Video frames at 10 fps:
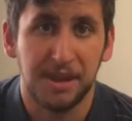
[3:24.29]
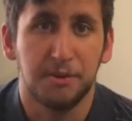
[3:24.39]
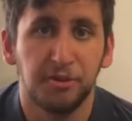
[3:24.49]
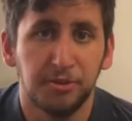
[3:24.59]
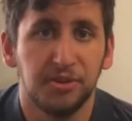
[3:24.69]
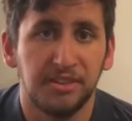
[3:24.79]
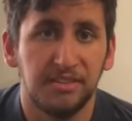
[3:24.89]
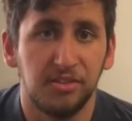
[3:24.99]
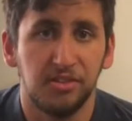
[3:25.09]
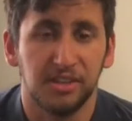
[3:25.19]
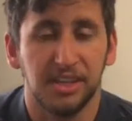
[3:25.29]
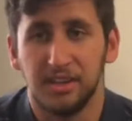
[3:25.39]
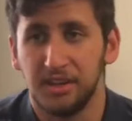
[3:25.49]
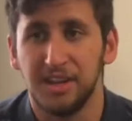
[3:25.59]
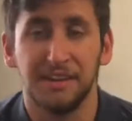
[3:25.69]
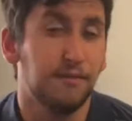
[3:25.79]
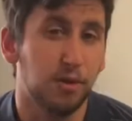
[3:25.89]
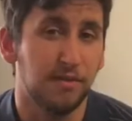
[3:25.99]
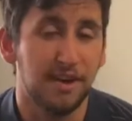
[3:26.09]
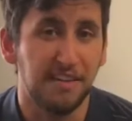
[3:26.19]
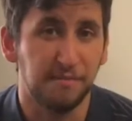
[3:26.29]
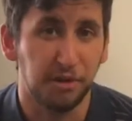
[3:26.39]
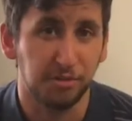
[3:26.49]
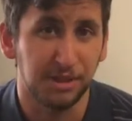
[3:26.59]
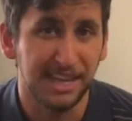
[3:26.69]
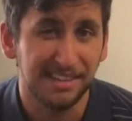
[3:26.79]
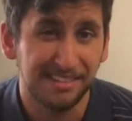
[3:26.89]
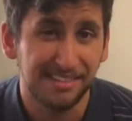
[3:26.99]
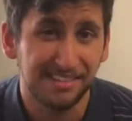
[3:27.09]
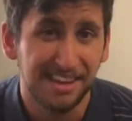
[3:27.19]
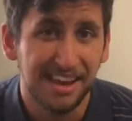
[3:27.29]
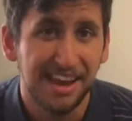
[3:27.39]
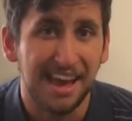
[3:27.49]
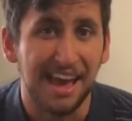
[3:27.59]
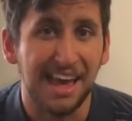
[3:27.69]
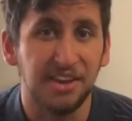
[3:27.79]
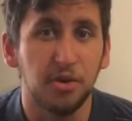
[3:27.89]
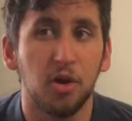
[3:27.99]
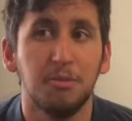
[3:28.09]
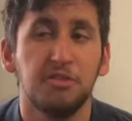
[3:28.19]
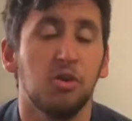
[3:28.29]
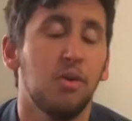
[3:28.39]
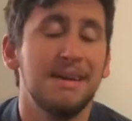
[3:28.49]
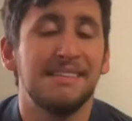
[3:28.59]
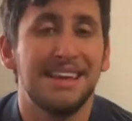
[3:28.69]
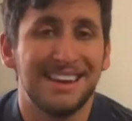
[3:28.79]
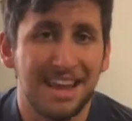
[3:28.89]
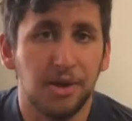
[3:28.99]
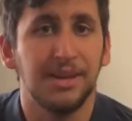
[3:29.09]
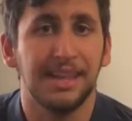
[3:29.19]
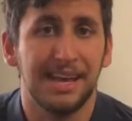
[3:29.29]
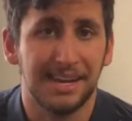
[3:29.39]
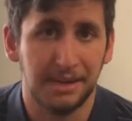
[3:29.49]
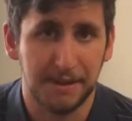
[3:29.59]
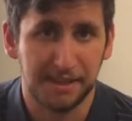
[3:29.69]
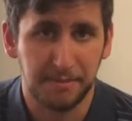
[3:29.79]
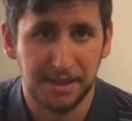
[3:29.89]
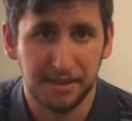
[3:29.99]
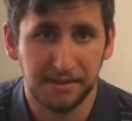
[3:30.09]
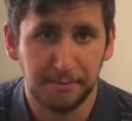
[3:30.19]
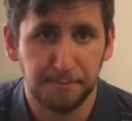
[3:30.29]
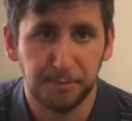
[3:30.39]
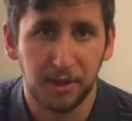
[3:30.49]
Now, multiple choice is usually, you get 4 or 5 possible answers, and you're almost always allowed a calculator in maths methods.